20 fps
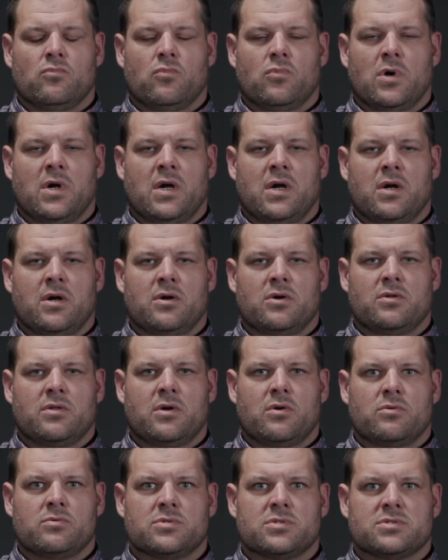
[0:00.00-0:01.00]
where
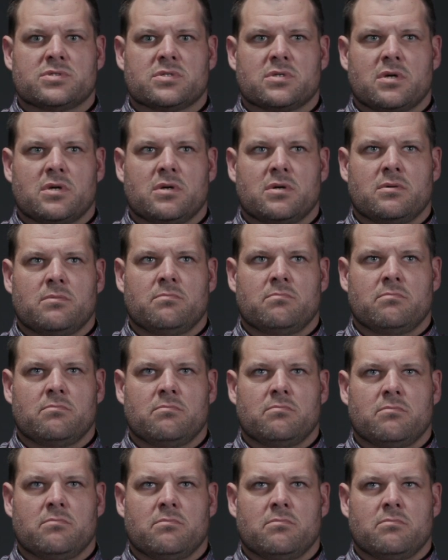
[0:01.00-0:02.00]
there was
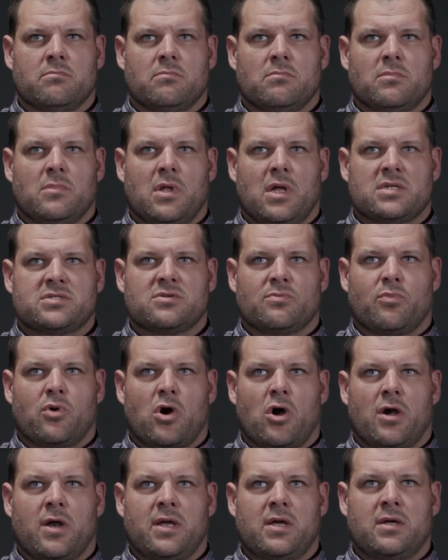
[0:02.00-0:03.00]
lots of
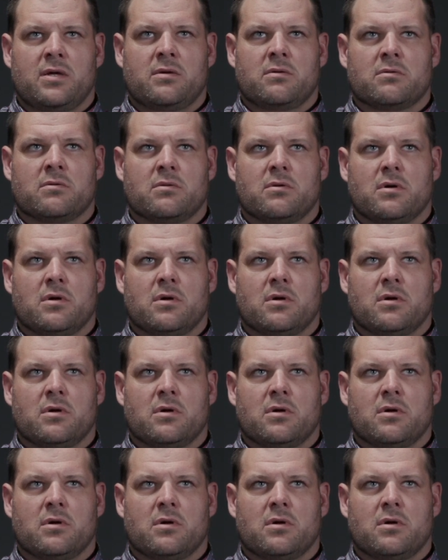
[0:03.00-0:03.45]
partying,